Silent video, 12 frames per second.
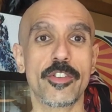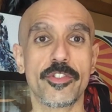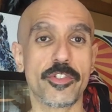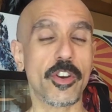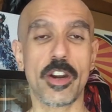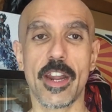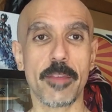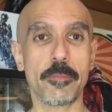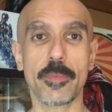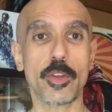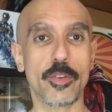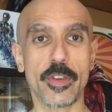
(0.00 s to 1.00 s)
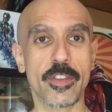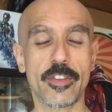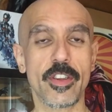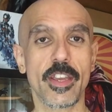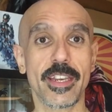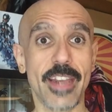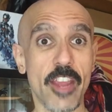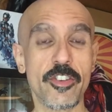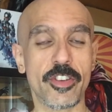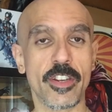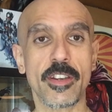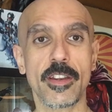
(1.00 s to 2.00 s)
to start a mutant
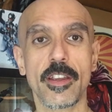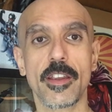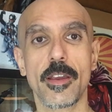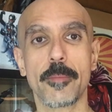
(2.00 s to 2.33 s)
nation,